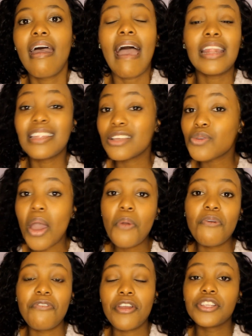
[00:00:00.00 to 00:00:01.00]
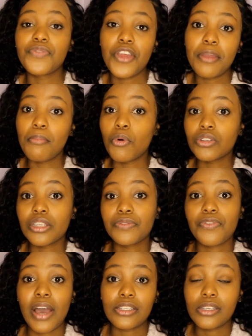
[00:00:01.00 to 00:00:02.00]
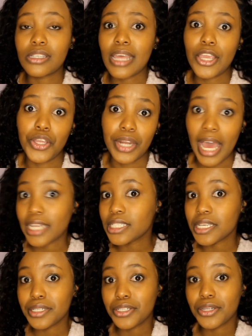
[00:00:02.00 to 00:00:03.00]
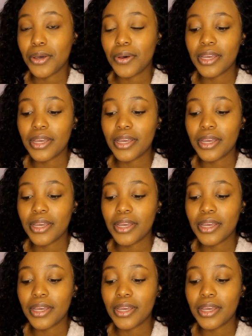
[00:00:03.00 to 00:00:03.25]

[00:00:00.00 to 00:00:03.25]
and that's why it's very important for us to stay united, you know.